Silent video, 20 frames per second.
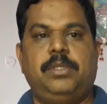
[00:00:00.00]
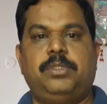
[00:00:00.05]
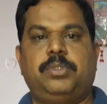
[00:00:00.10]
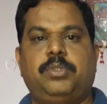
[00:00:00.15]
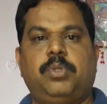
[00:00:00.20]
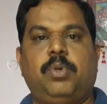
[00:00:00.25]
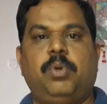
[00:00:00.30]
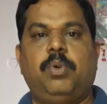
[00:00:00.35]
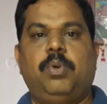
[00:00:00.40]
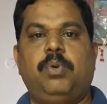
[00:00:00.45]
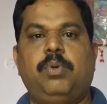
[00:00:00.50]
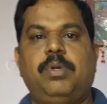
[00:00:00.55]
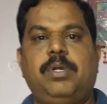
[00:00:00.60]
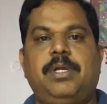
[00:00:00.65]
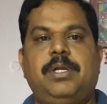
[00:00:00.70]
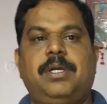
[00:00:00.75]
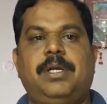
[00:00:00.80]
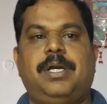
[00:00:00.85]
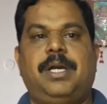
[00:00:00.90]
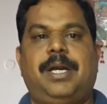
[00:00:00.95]
So
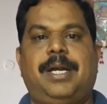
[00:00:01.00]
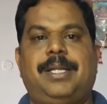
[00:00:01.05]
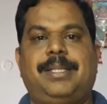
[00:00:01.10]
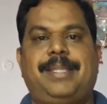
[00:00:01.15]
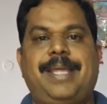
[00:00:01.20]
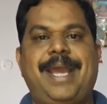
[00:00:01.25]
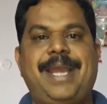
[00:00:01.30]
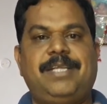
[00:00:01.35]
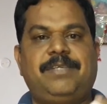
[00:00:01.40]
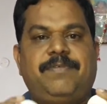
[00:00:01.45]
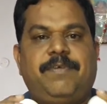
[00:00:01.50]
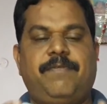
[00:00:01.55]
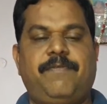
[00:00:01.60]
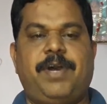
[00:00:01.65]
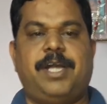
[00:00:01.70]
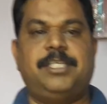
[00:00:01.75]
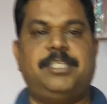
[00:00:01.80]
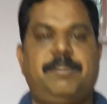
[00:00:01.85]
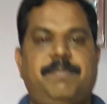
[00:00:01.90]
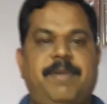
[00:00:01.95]
uh, thanks for
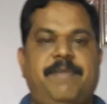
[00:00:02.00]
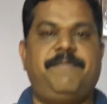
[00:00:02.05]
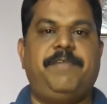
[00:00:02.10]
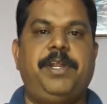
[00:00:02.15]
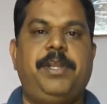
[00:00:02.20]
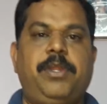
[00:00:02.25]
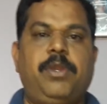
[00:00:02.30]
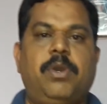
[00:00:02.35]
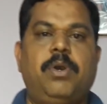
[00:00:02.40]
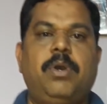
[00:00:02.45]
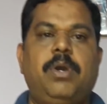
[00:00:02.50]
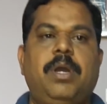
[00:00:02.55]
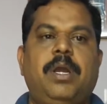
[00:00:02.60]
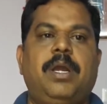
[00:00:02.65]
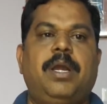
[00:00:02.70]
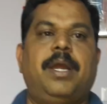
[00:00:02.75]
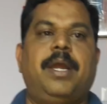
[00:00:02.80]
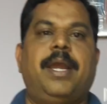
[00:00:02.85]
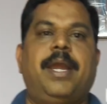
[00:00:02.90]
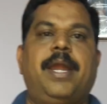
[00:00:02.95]
watching my video
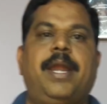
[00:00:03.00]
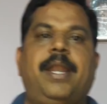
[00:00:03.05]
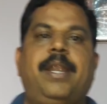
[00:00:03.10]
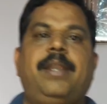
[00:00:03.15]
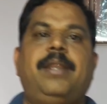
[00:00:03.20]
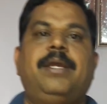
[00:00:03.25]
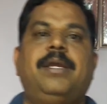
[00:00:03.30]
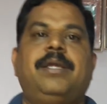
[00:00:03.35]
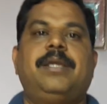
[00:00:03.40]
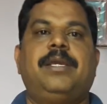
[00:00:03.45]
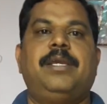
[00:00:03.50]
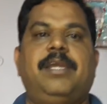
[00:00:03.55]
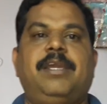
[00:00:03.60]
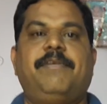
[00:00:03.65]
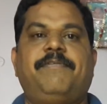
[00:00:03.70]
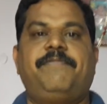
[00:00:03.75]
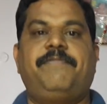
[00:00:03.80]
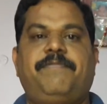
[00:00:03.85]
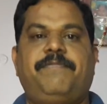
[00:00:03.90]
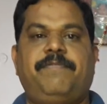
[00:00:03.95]
and
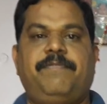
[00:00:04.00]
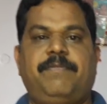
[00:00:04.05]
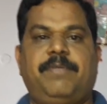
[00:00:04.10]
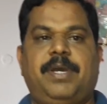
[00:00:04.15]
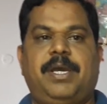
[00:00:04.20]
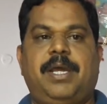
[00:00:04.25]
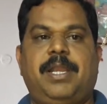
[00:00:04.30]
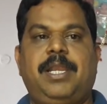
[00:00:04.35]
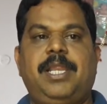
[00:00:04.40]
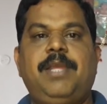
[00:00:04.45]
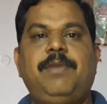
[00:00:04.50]
if uh,